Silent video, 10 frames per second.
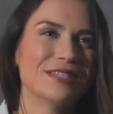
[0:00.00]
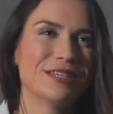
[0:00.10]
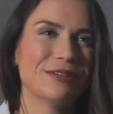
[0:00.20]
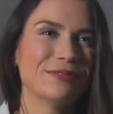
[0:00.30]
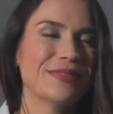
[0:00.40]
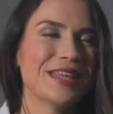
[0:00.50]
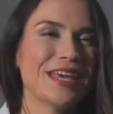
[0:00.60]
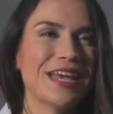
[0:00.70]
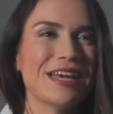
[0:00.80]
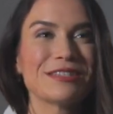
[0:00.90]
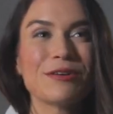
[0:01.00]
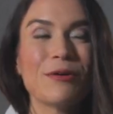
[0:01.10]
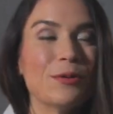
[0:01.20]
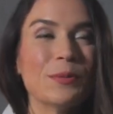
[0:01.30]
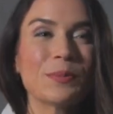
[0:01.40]
So this
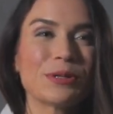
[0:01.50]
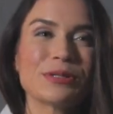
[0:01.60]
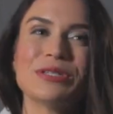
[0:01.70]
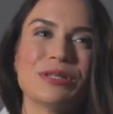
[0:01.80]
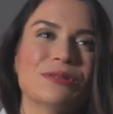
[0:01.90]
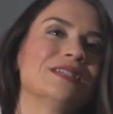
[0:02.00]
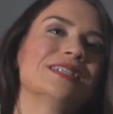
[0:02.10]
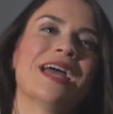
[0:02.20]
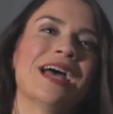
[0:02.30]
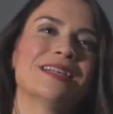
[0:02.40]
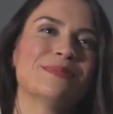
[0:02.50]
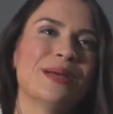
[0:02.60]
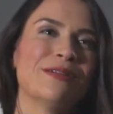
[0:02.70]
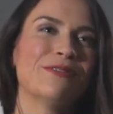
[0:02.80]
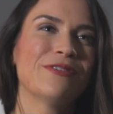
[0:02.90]
whole pursuit has
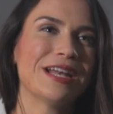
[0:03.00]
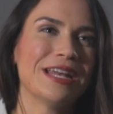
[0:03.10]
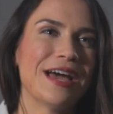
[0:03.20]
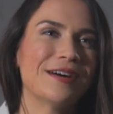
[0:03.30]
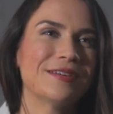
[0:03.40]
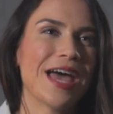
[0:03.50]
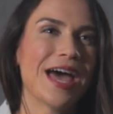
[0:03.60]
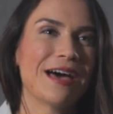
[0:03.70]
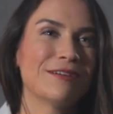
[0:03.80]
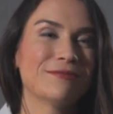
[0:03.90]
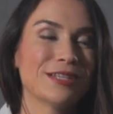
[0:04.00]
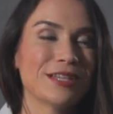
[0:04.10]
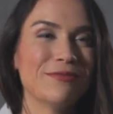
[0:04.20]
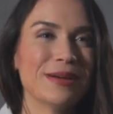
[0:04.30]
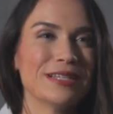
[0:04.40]
been finding out how to love